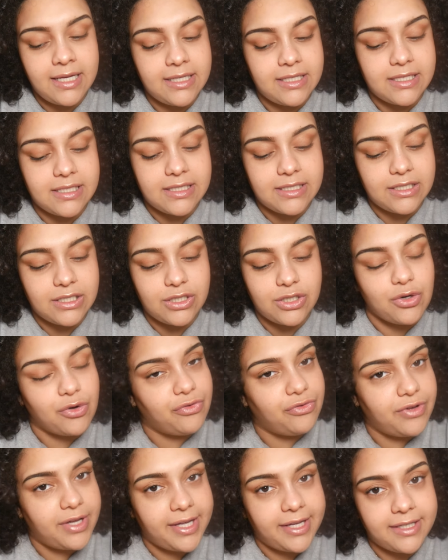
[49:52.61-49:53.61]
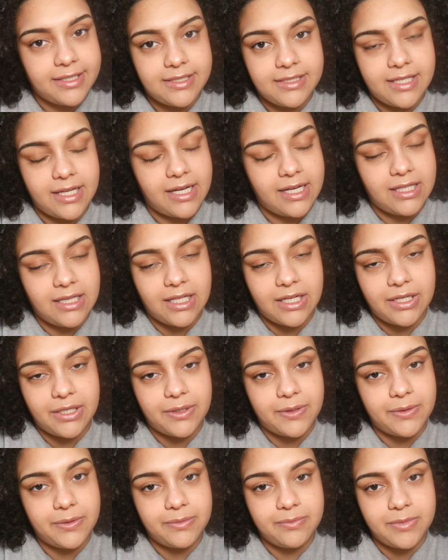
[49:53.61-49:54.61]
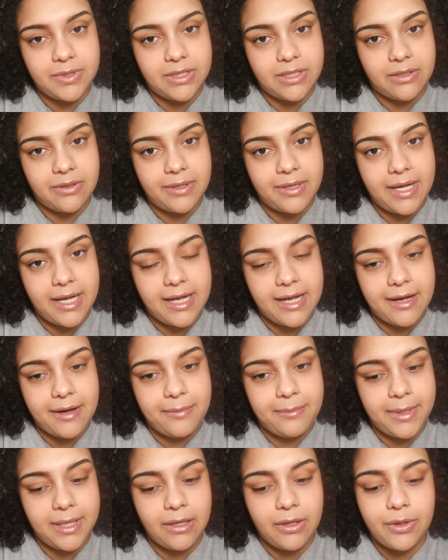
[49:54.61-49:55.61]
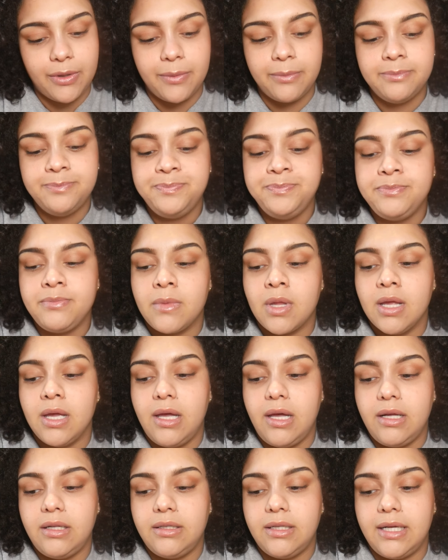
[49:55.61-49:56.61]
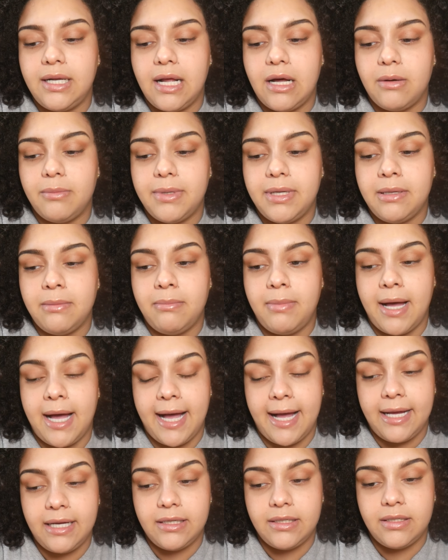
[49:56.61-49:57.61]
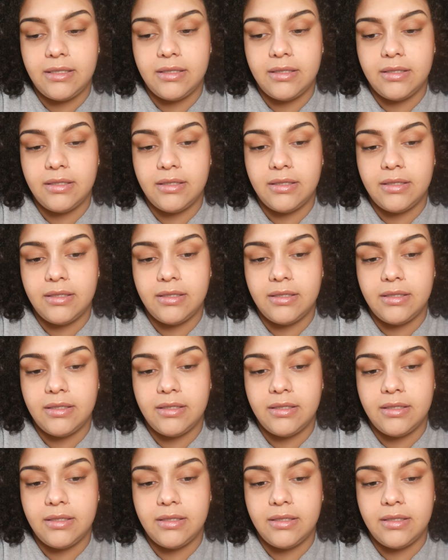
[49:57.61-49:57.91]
just show face, say hello, you know, hang out, mingle, and then I'll be back